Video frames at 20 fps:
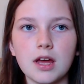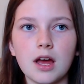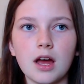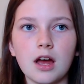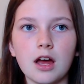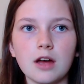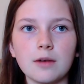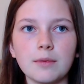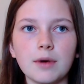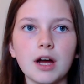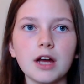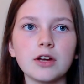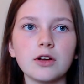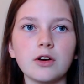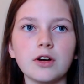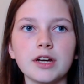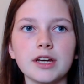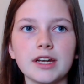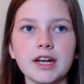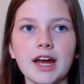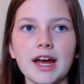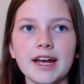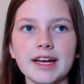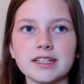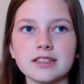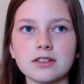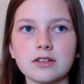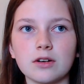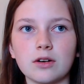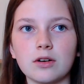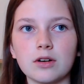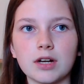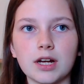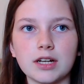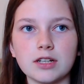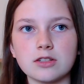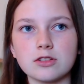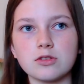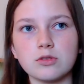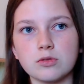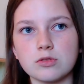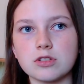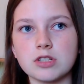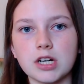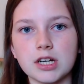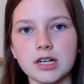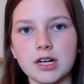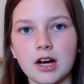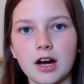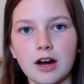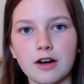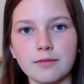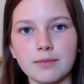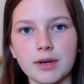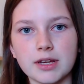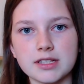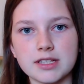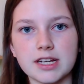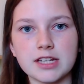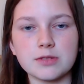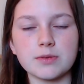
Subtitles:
I got in at 8 o'clock and school started at 8:30, so